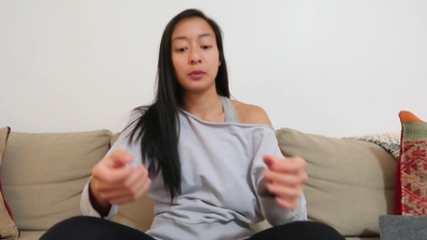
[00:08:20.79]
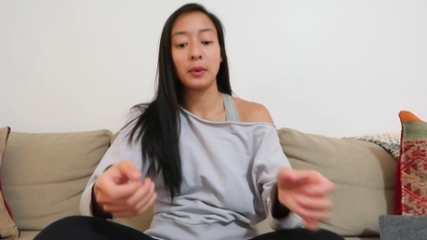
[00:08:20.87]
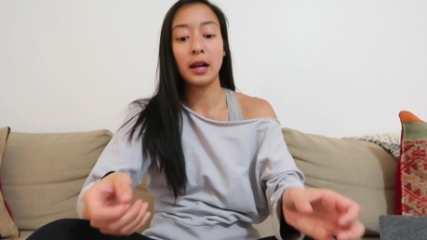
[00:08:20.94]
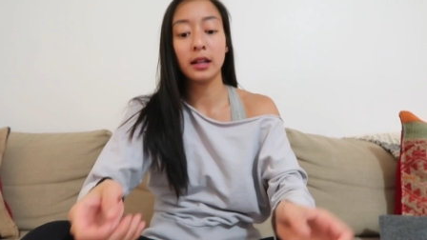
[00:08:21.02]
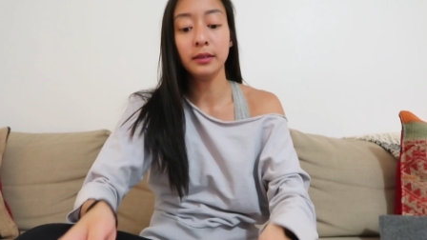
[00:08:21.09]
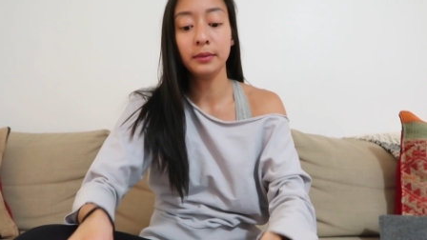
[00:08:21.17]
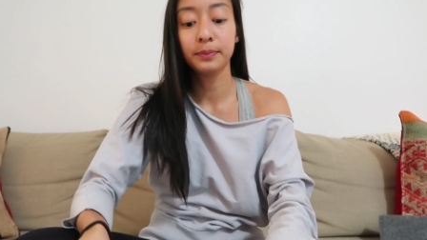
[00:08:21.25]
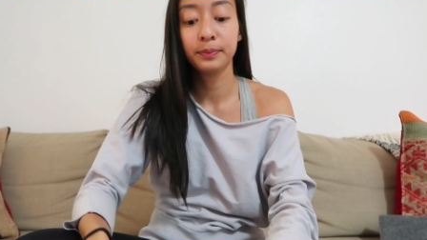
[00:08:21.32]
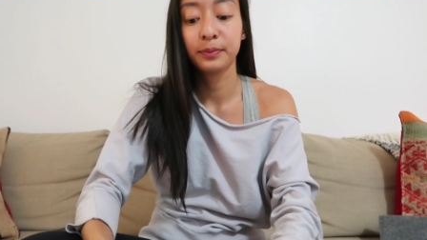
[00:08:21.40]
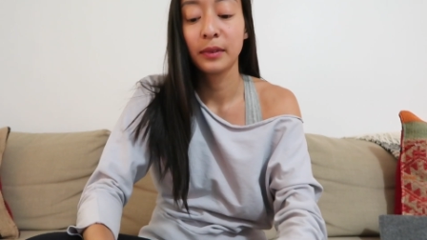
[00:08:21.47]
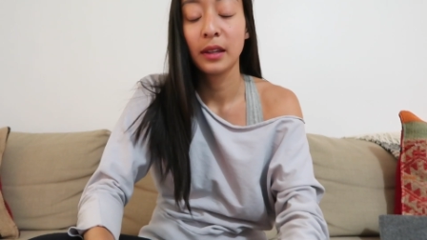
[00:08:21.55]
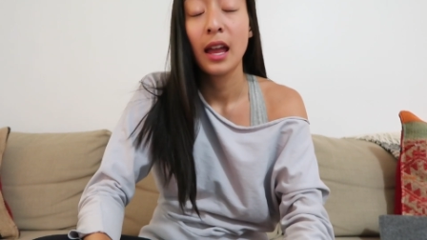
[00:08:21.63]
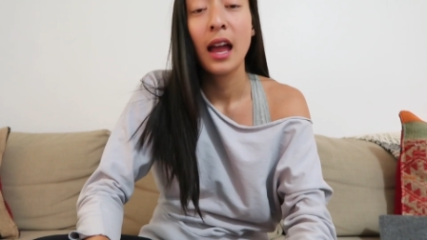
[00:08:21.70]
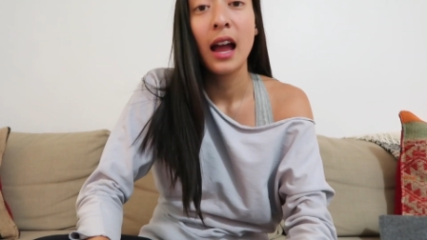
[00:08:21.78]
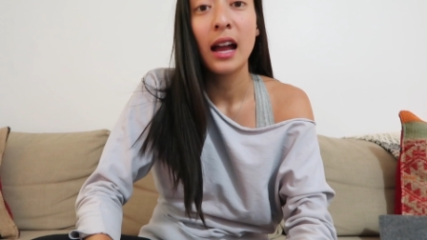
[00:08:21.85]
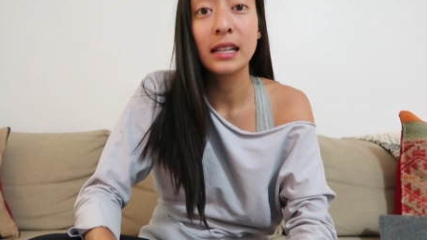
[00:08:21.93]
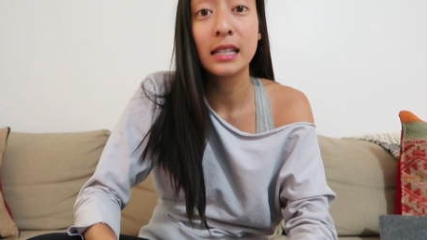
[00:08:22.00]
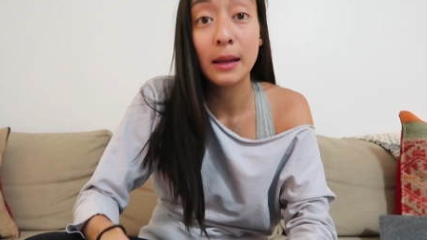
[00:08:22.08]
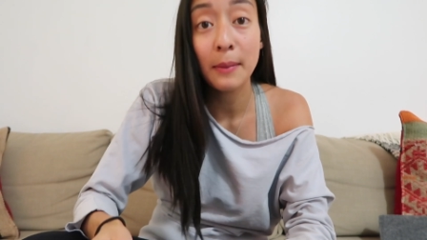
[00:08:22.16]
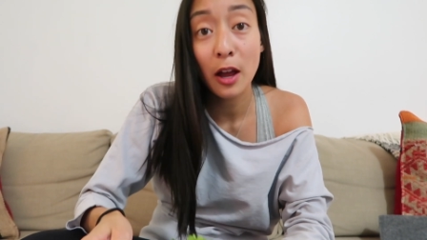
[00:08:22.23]
Well, I
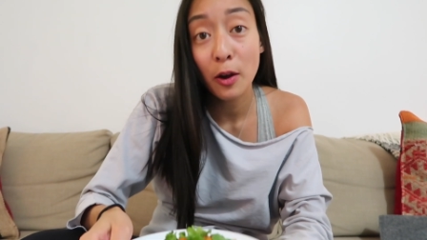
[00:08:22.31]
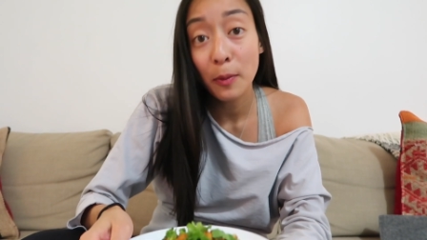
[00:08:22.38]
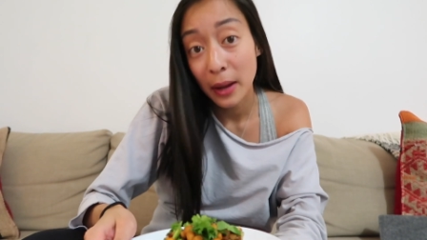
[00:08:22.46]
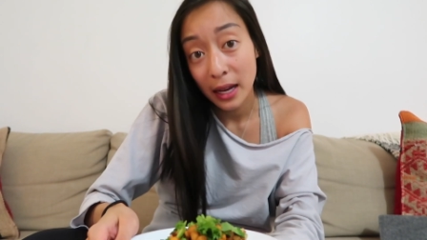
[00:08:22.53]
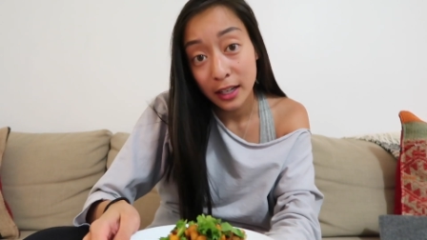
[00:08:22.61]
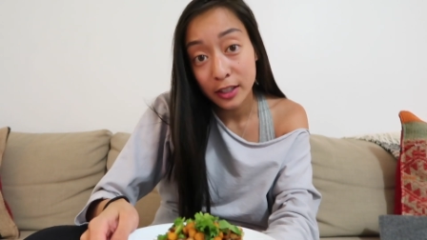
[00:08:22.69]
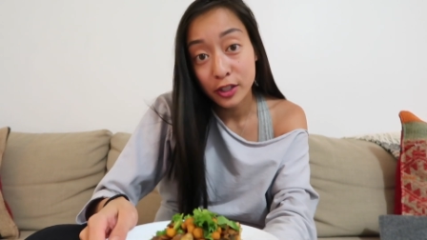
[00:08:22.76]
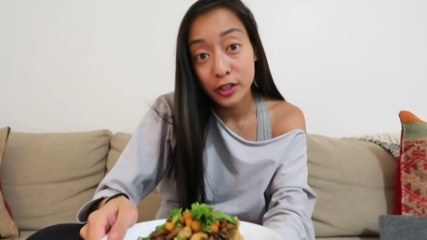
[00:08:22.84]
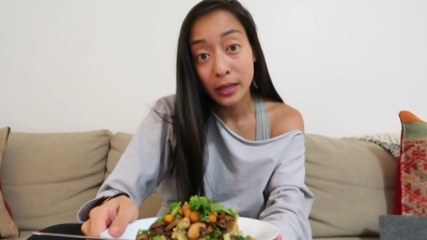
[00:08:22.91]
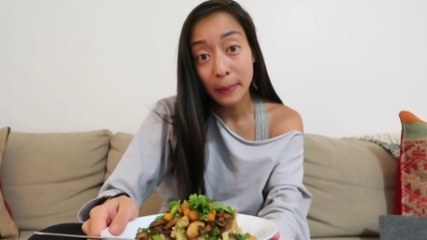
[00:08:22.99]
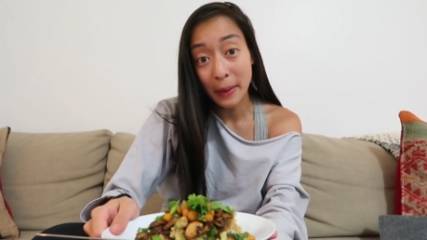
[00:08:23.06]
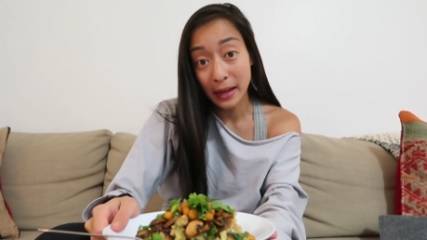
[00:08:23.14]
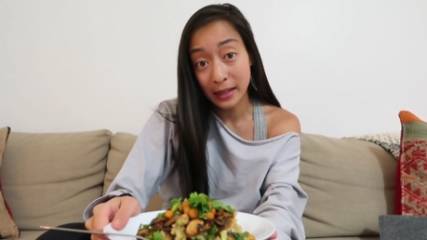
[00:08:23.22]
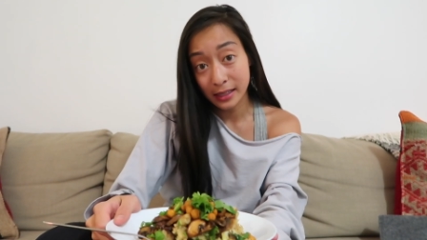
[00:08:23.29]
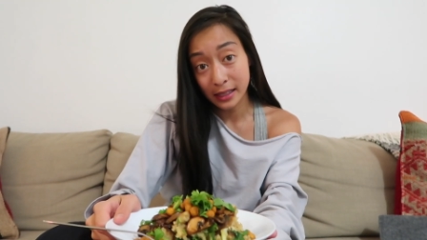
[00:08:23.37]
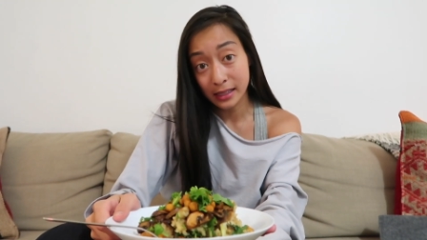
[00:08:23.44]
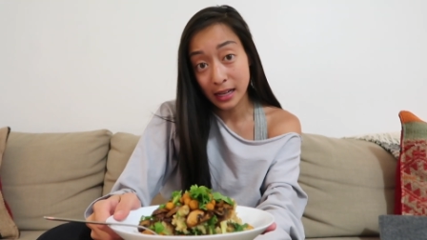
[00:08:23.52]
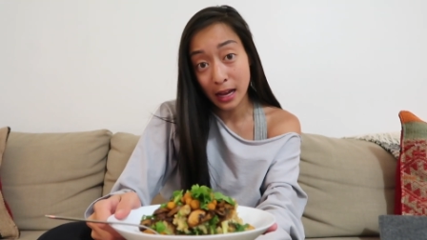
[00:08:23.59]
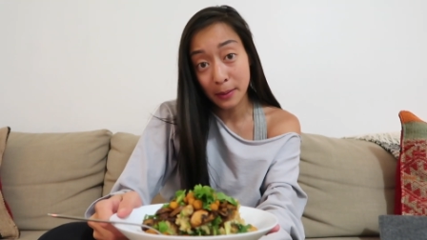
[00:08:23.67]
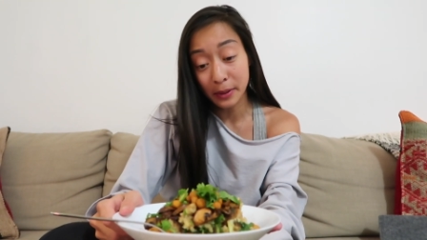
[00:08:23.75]
somehow managed to mess
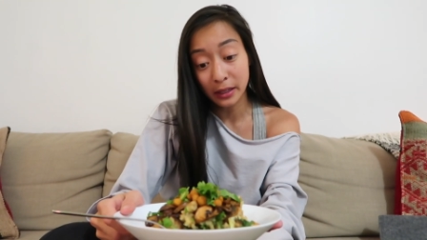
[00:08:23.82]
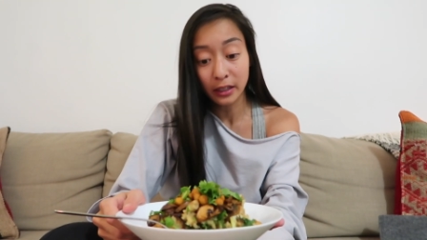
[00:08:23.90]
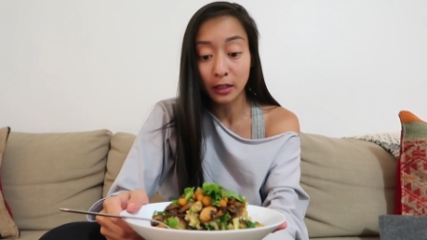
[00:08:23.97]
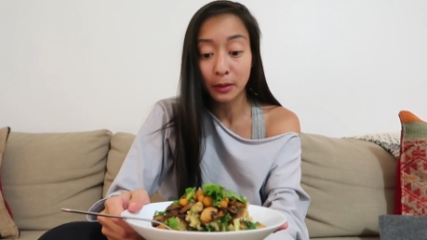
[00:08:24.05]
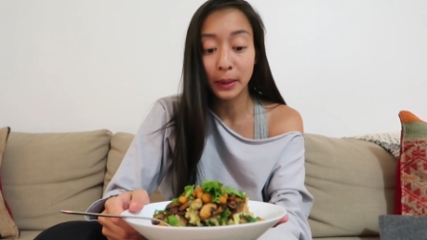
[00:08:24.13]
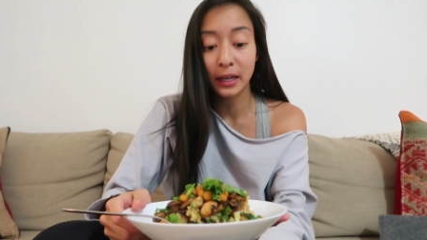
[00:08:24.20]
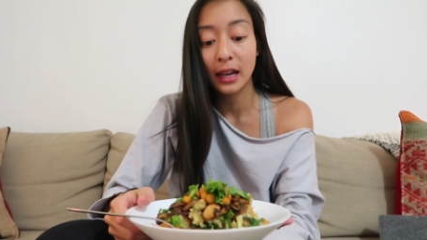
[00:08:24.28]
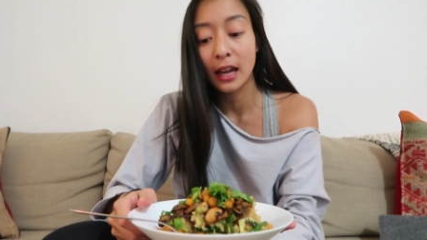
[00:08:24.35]
this up a little bit.